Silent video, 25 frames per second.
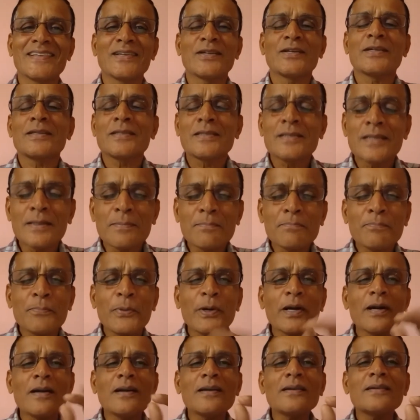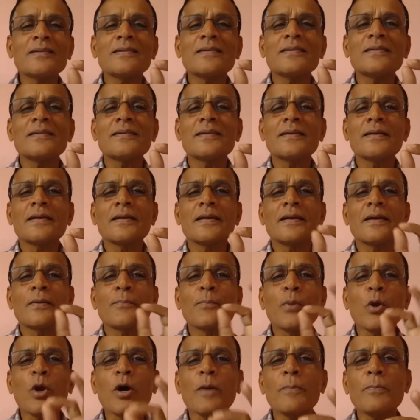Simple,
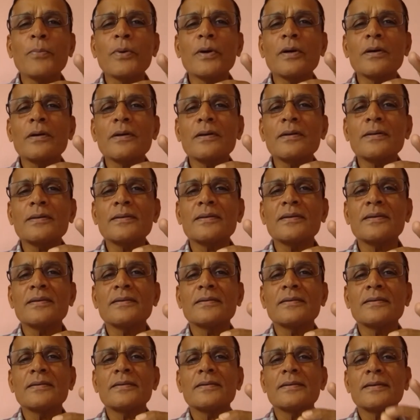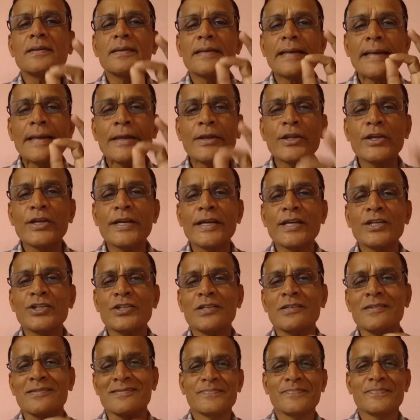proper
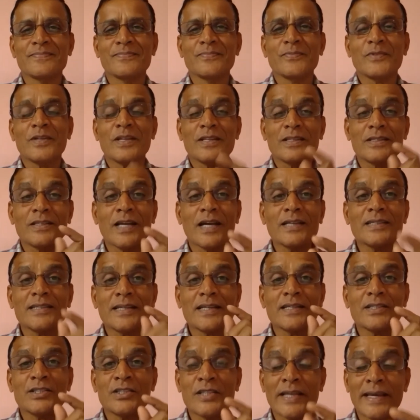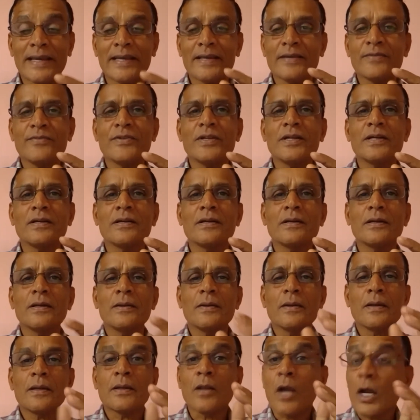irrigation. That has saved
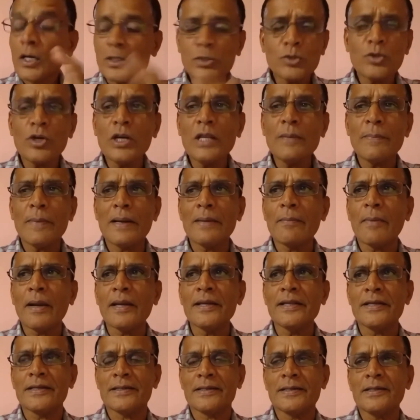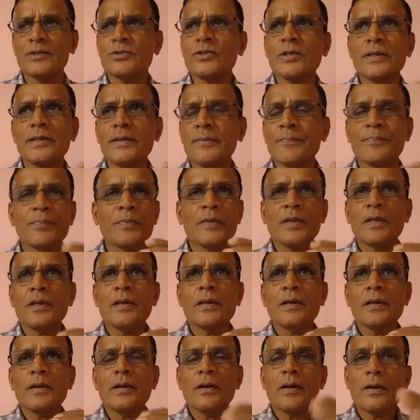not only my money, you see.
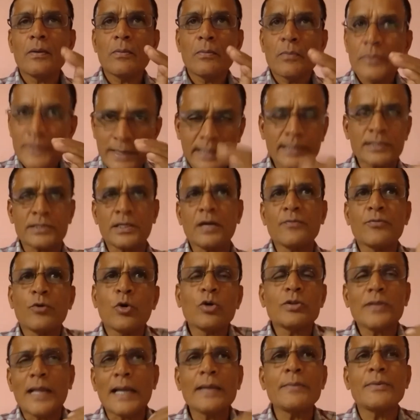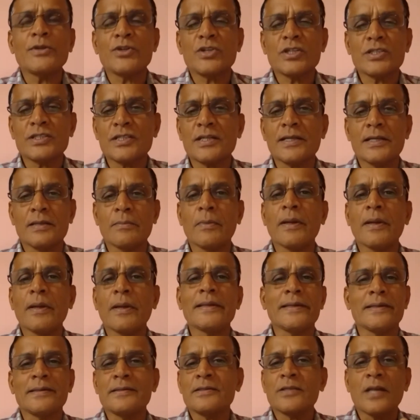Yes, of course, I'm interested in
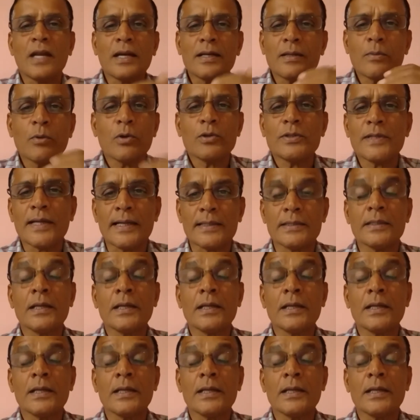money. It's not about that.